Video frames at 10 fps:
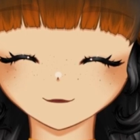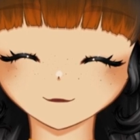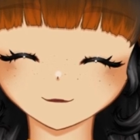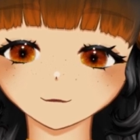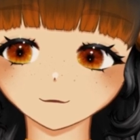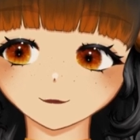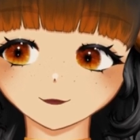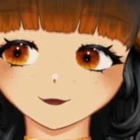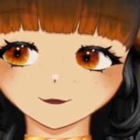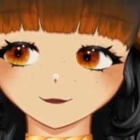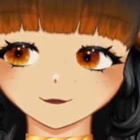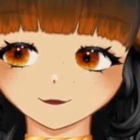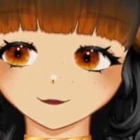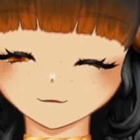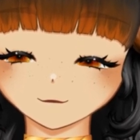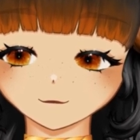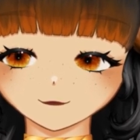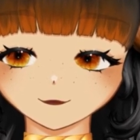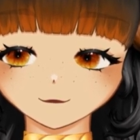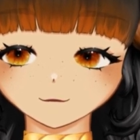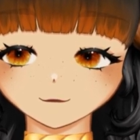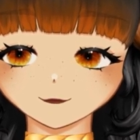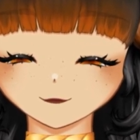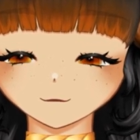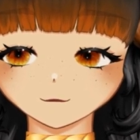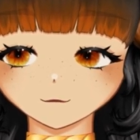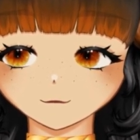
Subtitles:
The boy nodded and went back to reading his book.